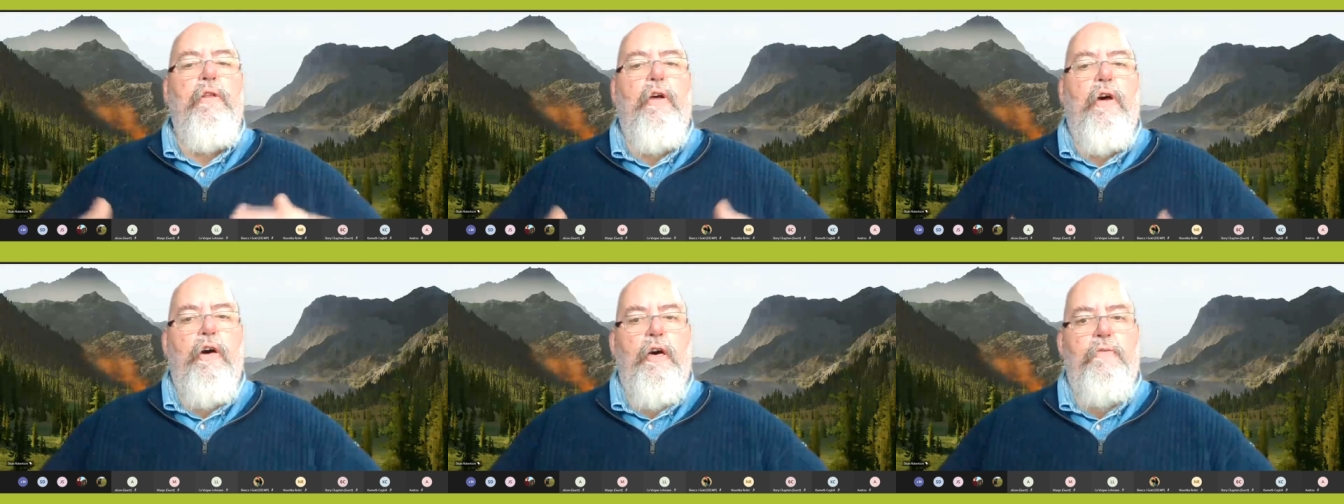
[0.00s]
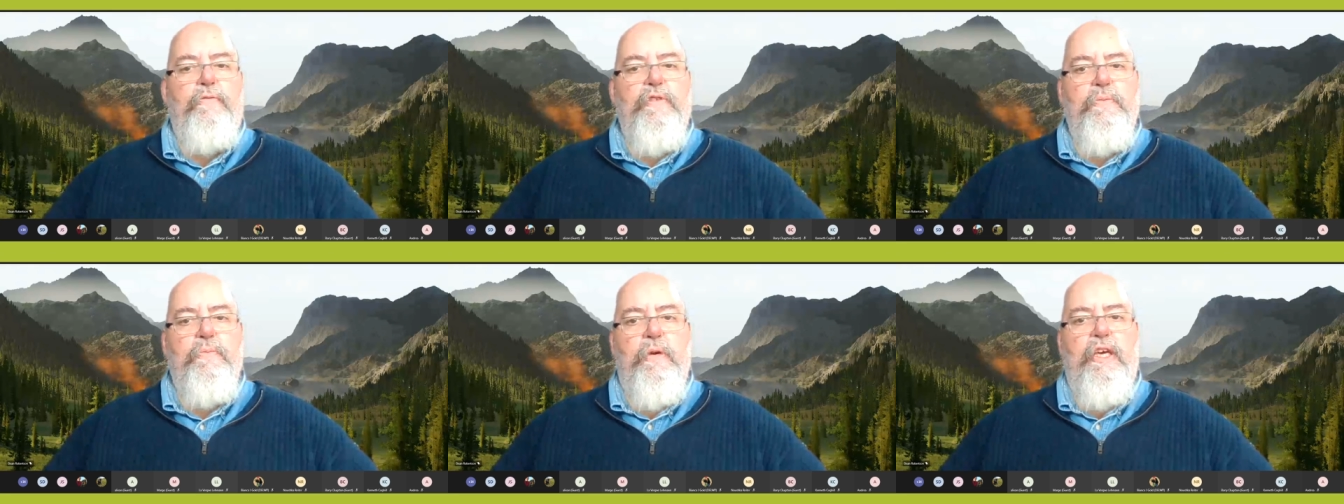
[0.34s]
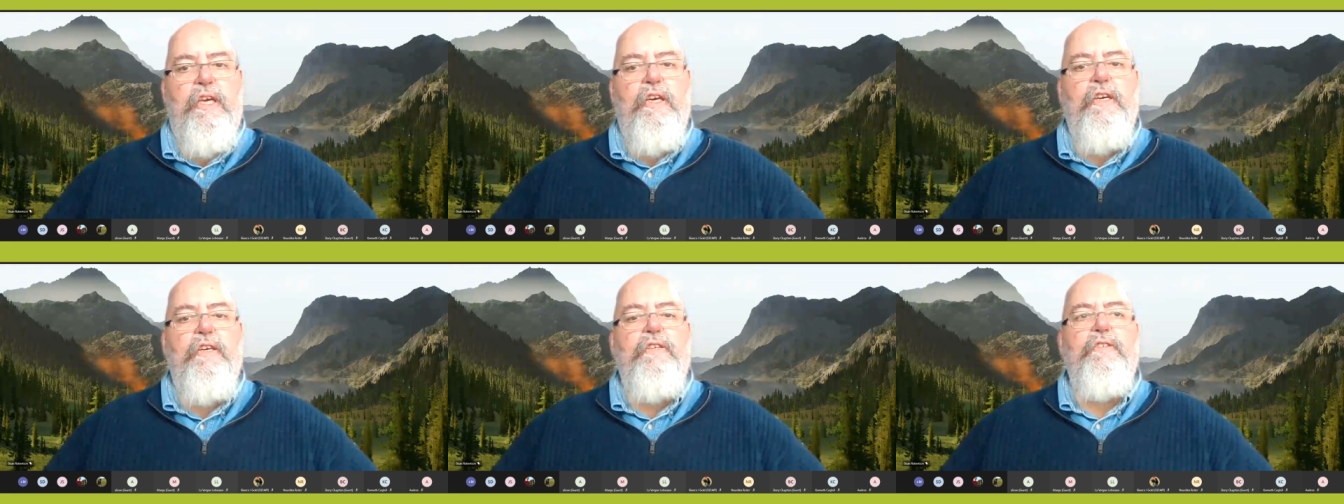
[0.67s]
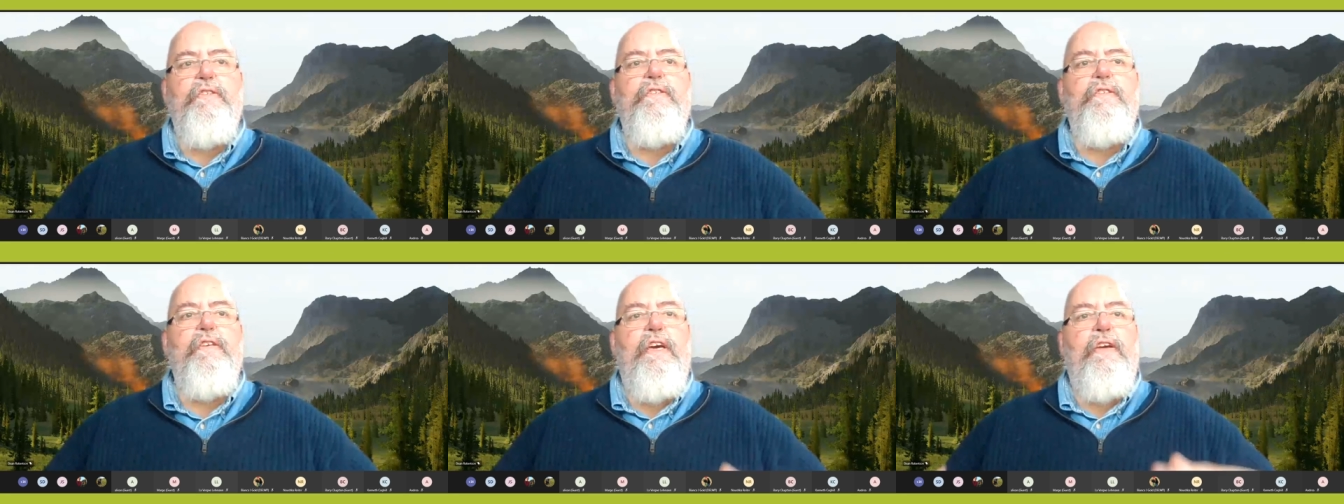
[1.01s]
live
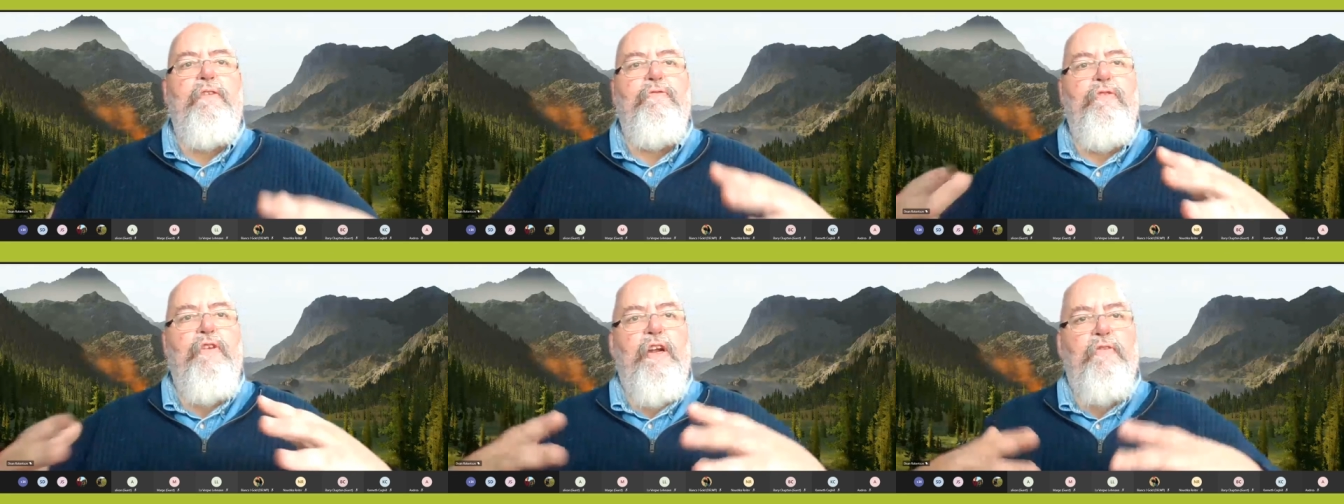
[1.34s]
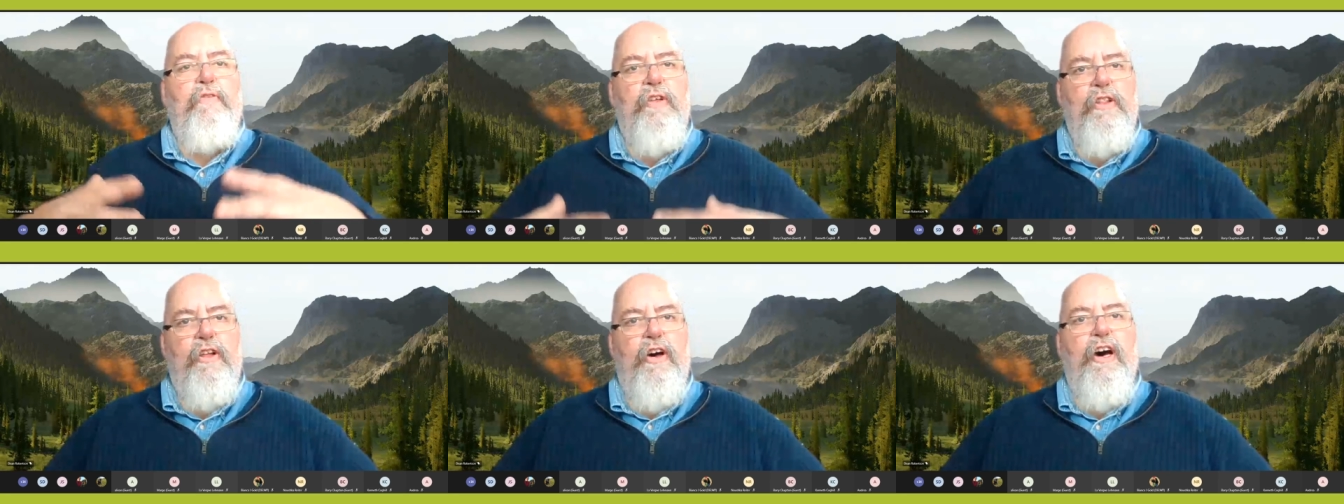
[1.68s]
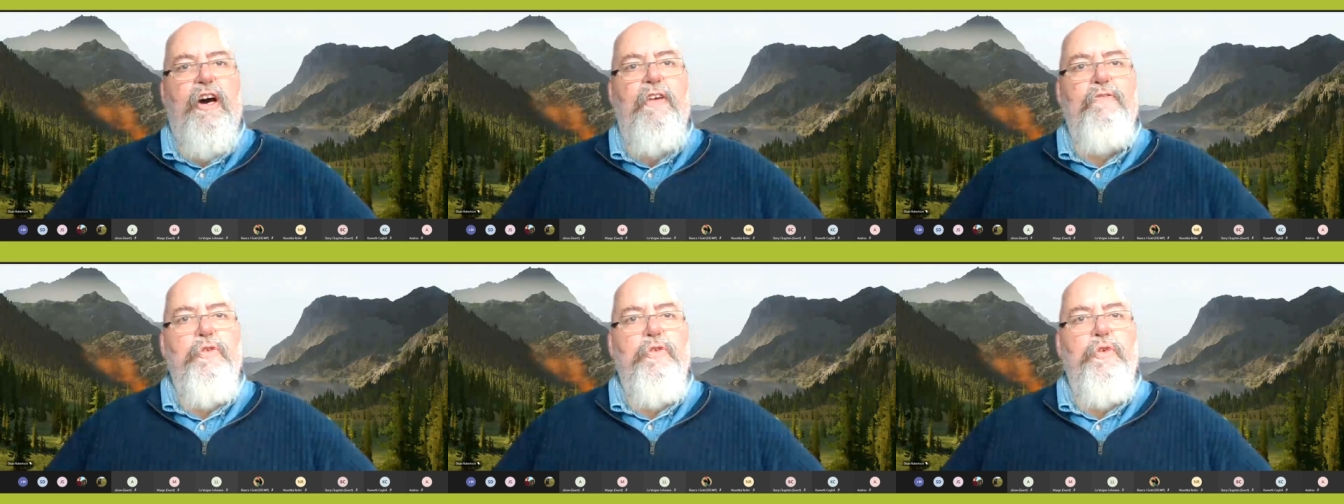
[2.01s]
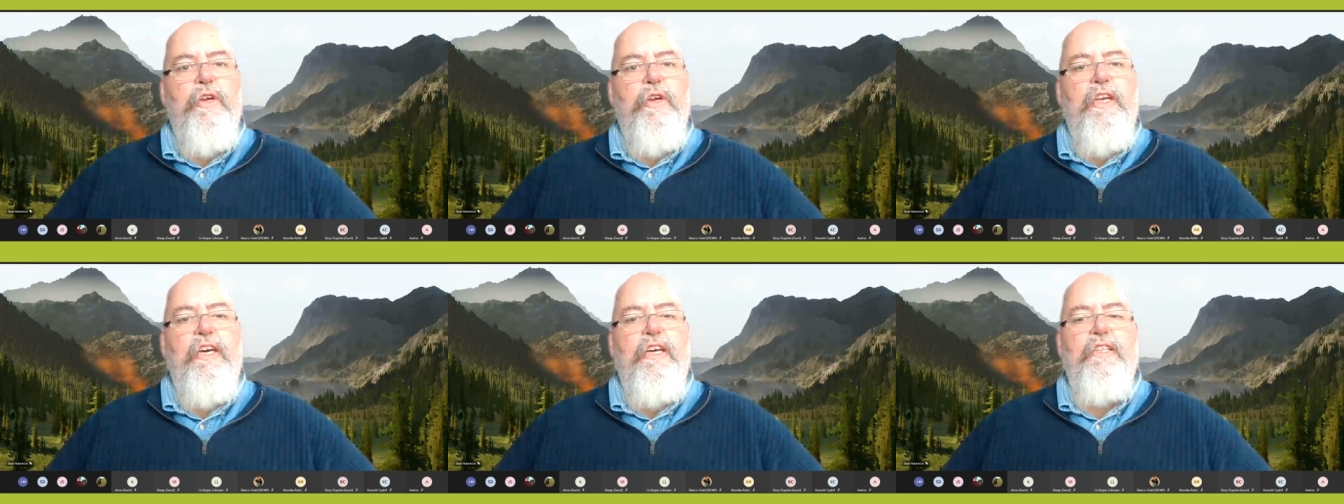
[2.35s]
speakers in front of a live
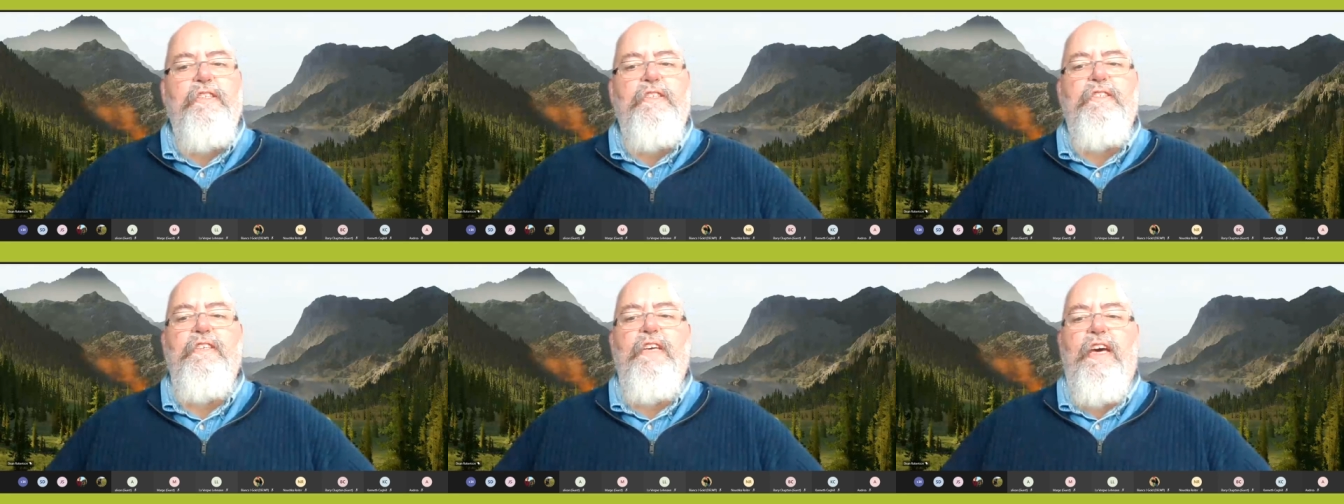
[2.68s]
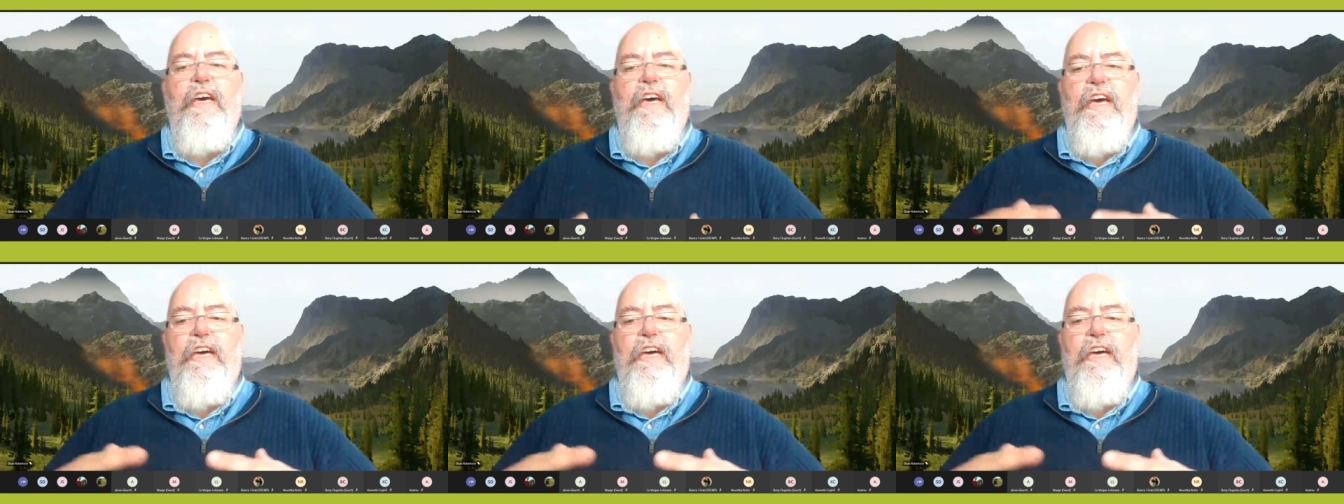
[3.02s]
audience,